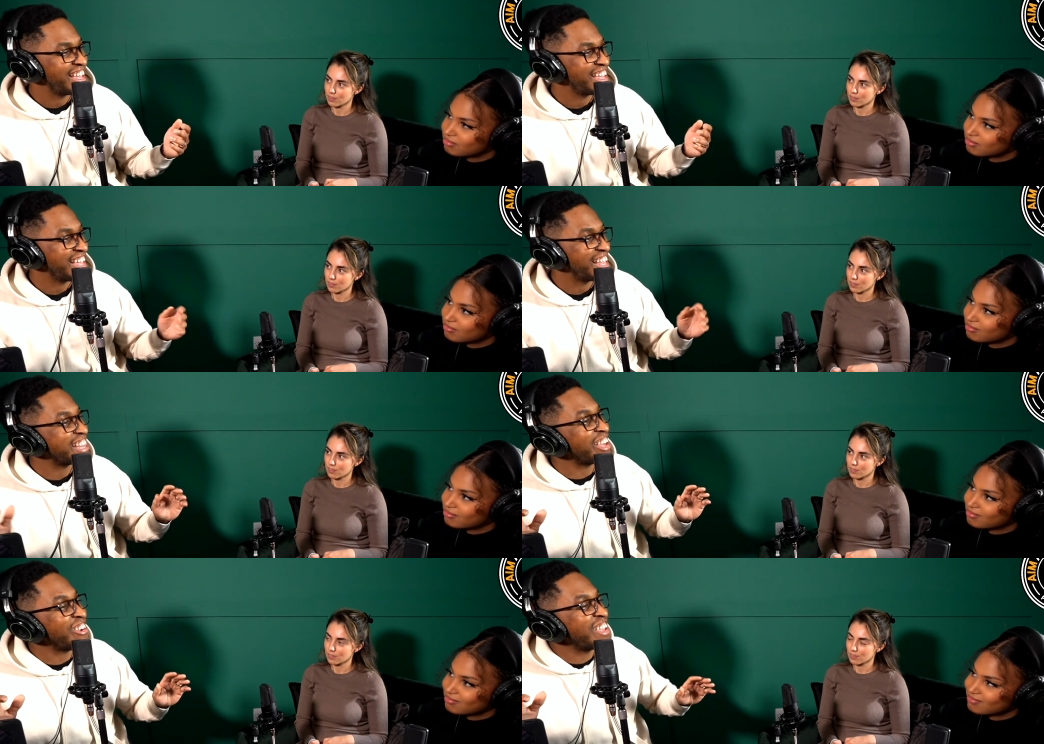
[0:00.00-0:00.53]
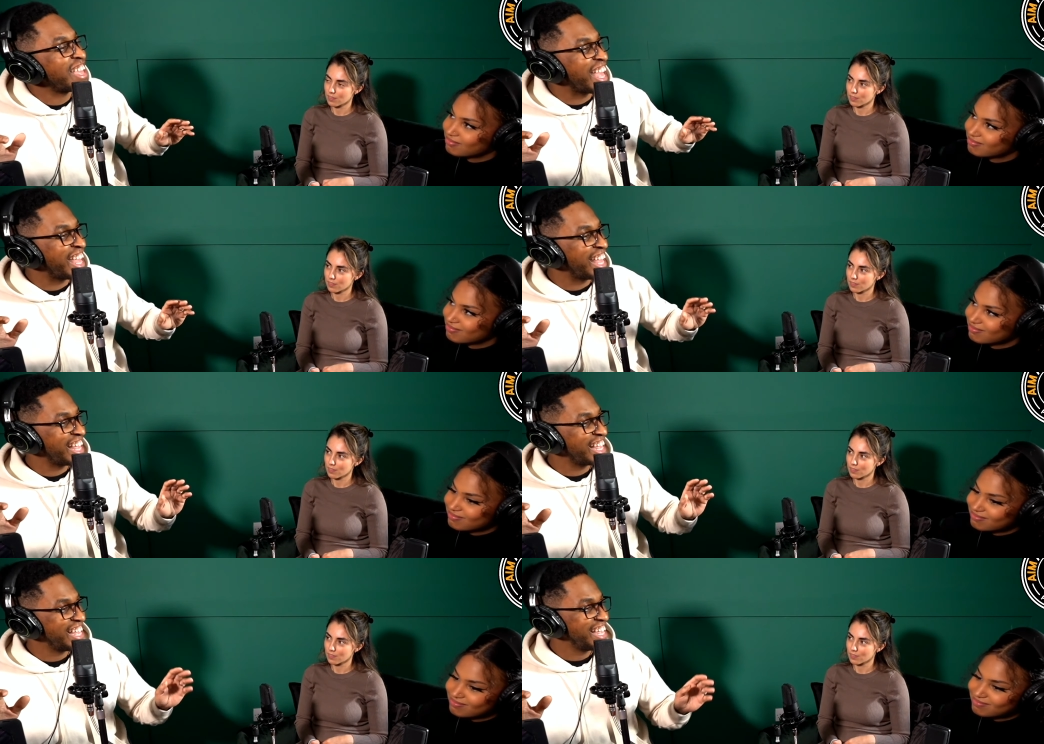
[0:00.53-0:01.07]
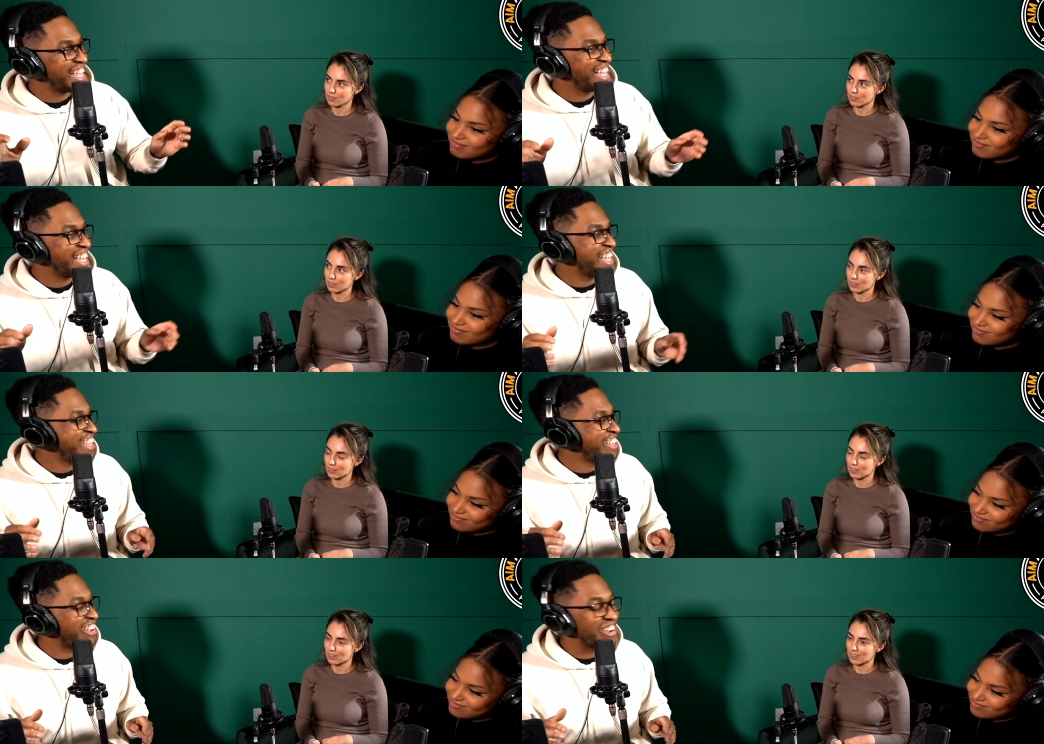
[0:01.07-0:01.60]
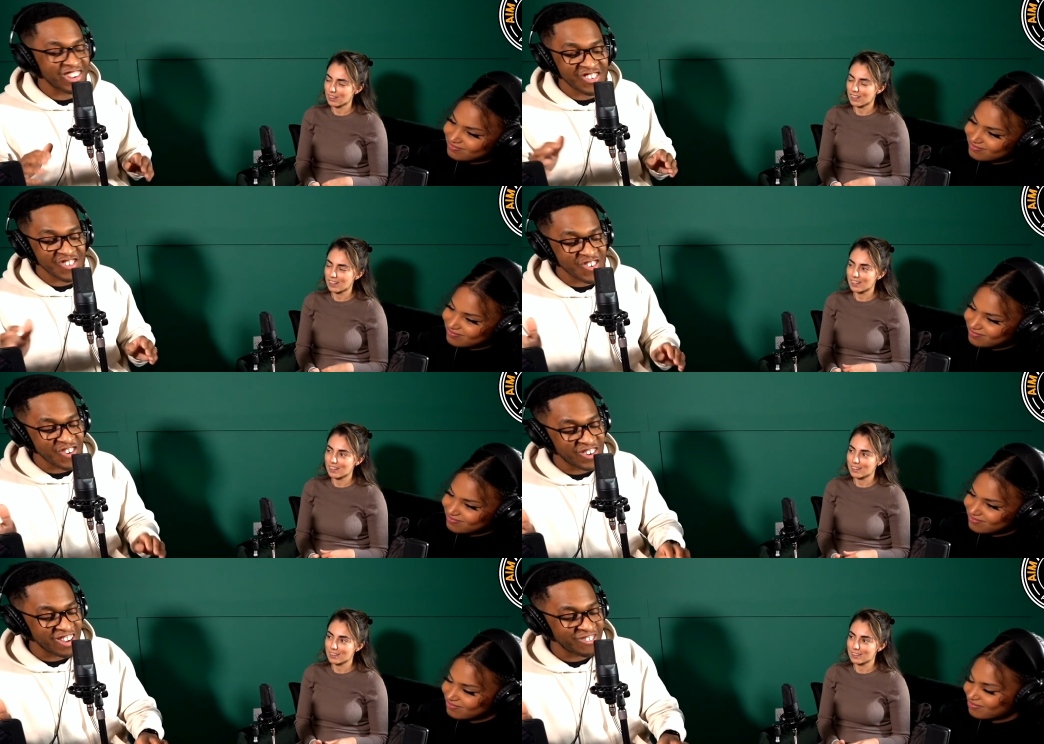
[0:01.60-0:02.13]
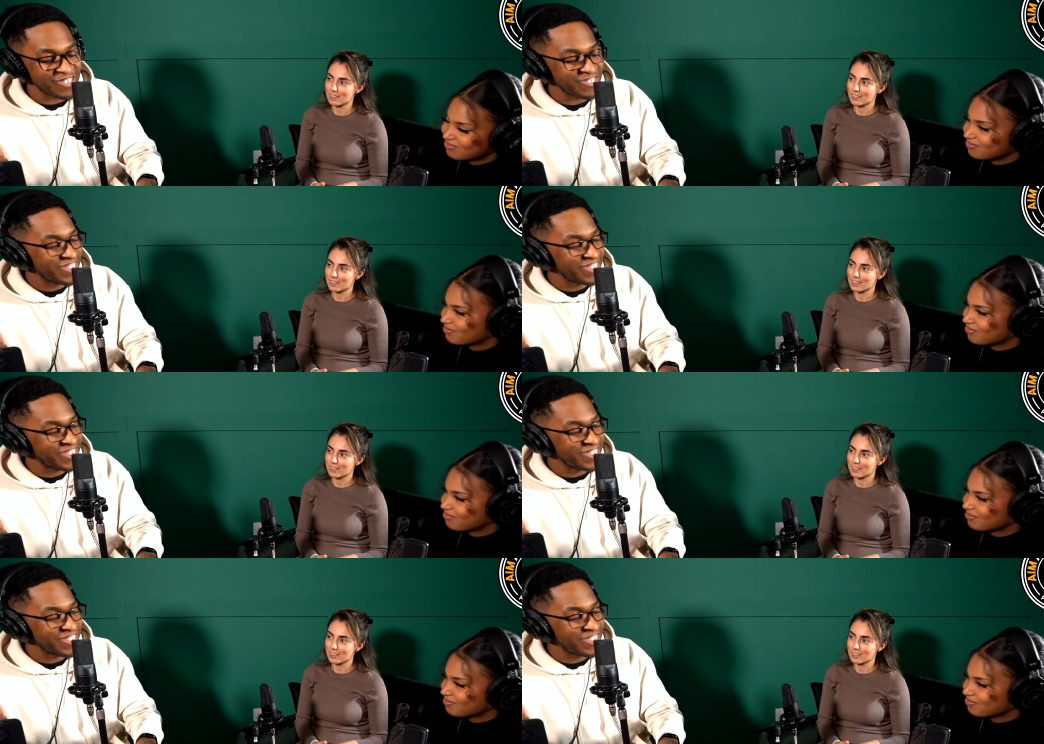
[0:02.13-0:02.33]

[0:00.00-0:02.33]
Speaker 1: it's okay. You can't control everyone